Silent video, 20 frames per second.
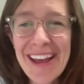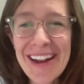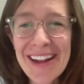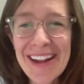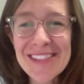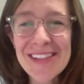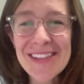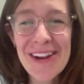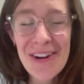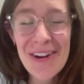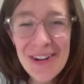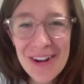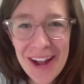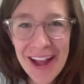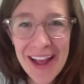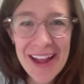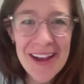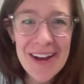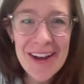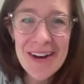and i said
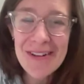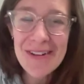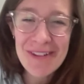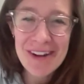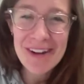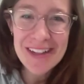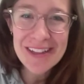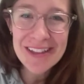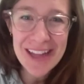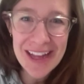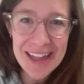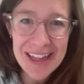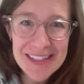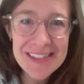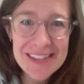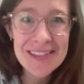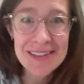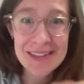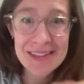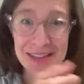okay well
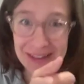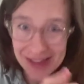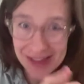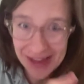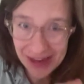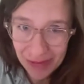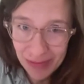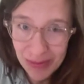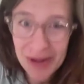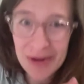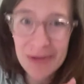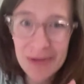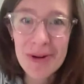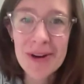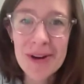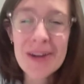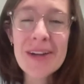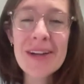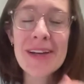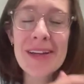let's get your blood
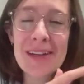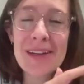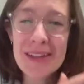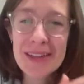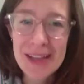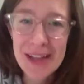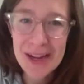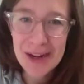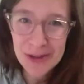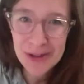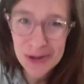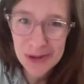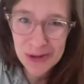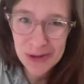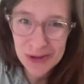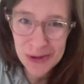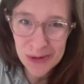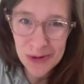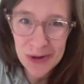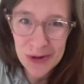work get your
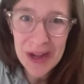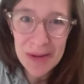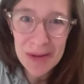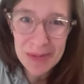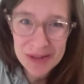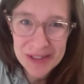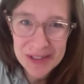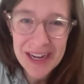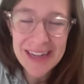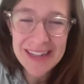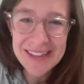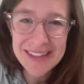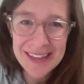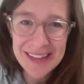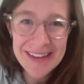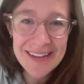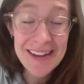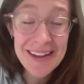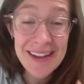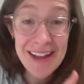stool
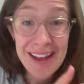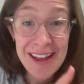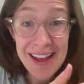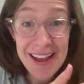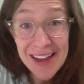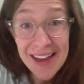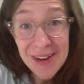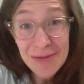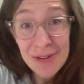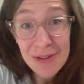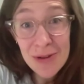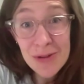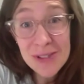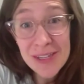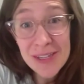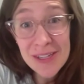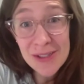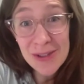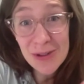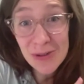calprotectin and if those
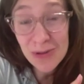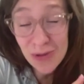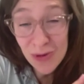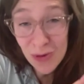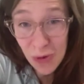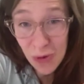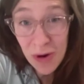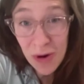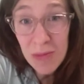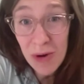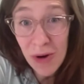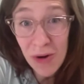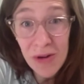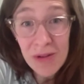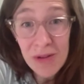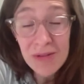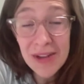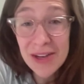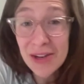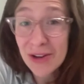things are
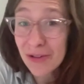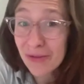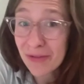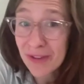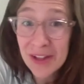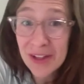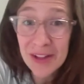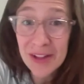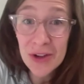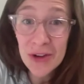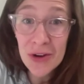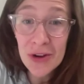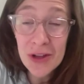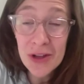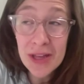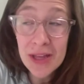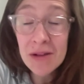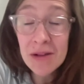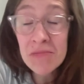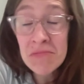normal and you're feeling
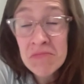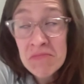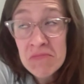good